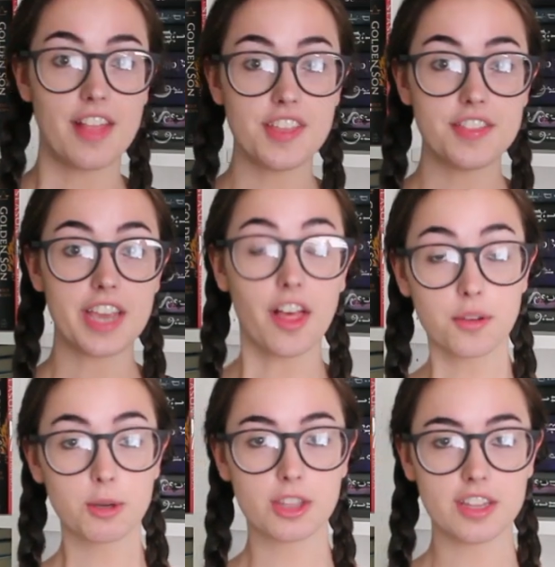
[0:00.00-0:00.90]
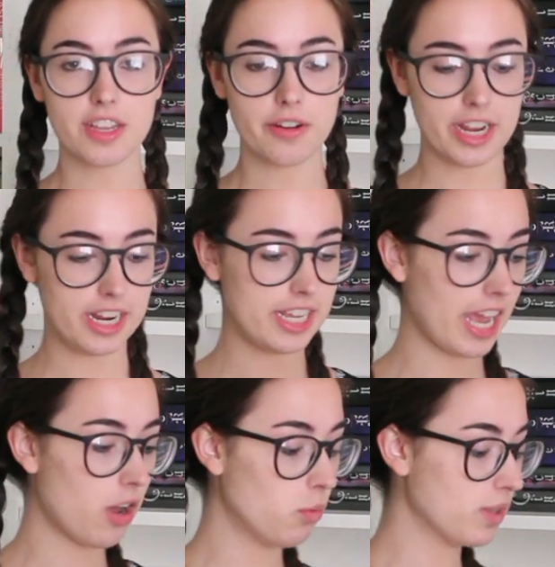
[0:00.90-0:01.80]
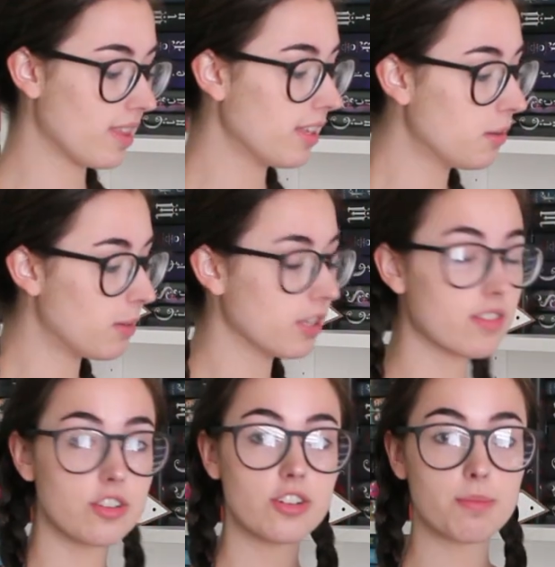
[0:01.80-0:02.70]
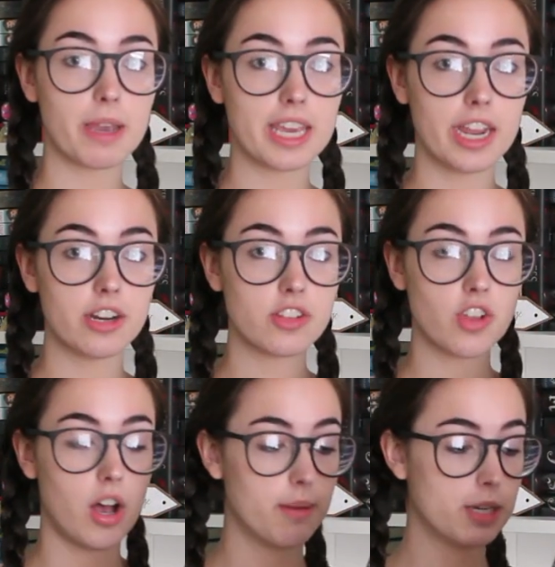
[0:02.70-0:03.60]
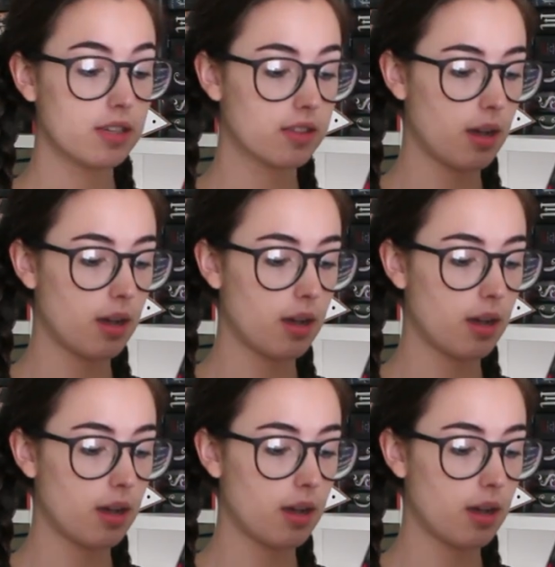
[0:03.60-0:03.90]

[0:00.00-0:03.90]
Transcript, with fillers: And then the other book that they were handing out was Little Monsters by Kara Thomas.